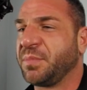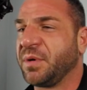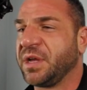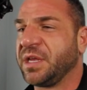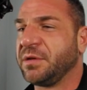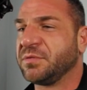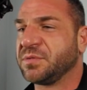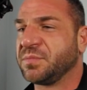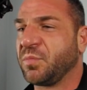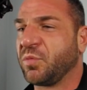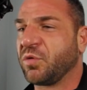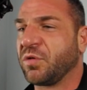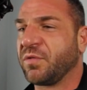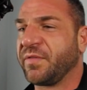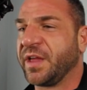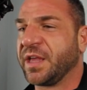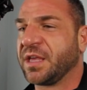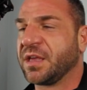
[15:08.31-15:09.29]
but he was
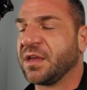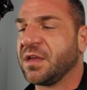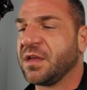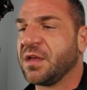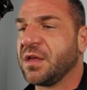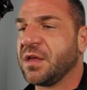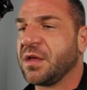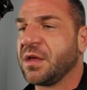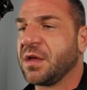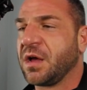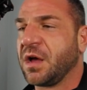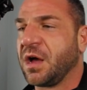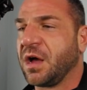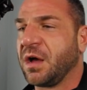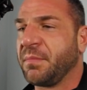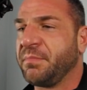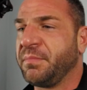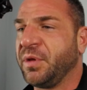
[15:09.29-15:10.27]
more like
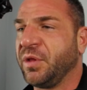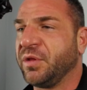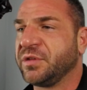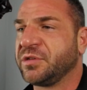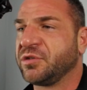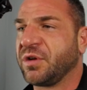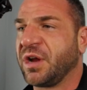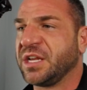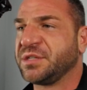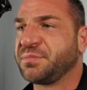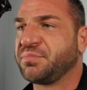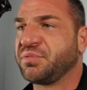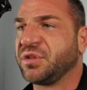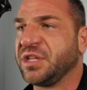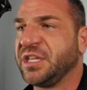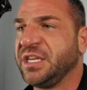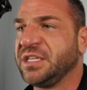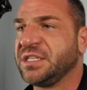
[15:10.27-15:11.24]
militarized
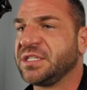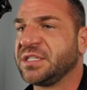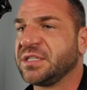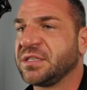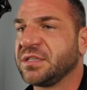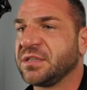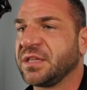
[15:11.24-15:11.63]
police.